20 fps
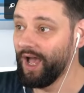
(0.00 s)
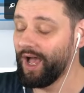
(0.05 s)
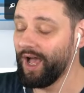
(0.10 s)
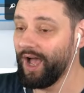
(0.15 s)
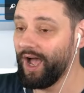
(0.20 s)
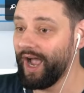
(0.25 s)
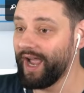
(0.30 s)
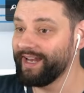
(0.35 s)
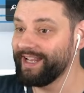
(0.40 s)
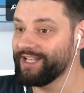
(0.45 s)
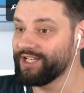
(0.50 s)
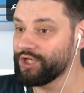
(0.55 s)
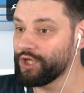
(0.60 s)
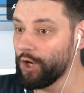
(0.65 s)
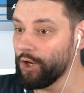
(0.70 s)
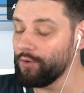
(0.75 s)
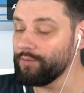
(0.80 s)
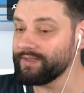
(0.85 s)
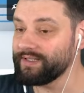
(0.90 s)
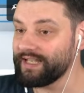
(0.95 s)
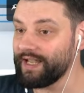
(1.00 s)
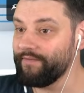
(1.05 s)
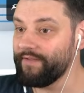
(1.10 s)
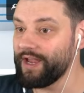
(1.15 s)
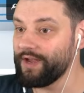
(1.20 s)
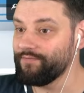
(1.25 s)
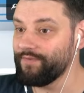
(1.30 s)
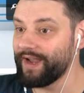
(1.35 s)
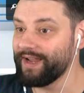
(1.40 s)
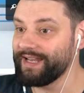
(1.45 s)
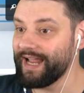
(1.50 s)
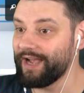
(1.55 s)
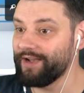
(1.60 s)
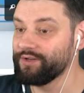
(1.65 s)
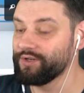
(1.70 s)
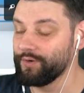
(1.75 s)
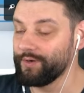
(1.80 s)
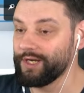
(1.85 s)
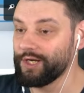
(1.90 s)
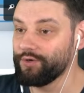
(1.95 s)
Uh, I need 270 right now
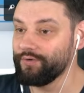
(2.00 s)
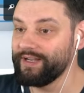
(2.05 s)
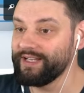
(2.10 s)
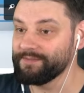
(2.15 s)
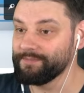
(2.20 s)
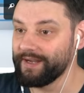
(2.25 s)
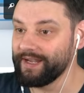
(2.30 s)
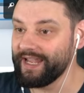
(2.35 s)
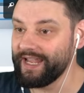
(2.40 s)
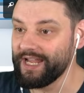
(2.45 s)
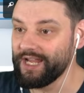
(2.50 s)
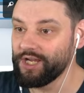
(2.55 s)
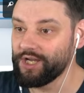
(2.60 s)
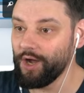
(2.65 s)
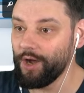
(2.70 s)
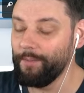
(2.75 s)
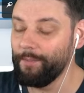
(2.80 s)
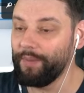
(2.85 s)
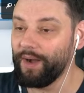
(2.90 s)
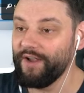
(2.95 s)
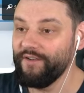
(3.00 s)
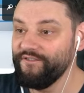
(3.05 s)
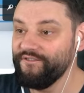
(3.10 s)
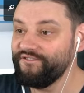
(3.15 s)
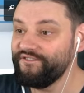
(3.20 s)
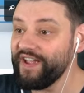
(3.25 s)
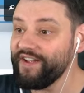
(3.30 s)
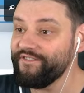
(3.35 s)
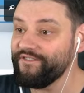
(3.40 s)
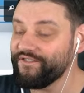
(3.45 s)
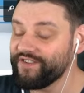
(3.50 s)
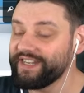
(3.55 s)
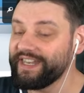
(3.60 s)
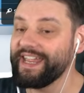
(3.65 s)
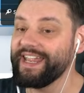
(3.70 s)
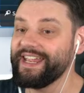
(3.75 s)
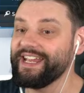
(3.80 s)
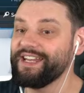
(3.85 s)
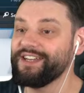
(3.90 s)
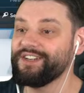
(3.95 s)
to increase my income by
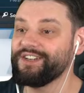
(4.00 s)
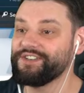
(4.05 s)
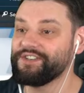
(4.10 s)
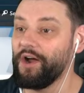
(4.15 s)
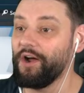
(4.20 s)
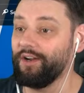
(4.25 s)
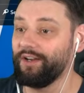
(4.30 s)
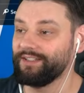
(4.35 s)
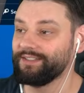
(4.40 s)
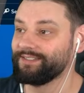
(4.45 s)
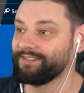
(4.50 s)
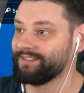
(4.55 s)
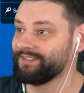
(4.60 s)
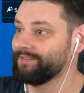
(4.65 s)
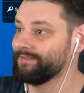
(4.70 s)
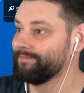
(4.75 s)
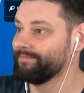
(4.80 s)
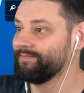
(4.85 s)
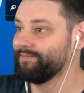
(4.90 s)
$15.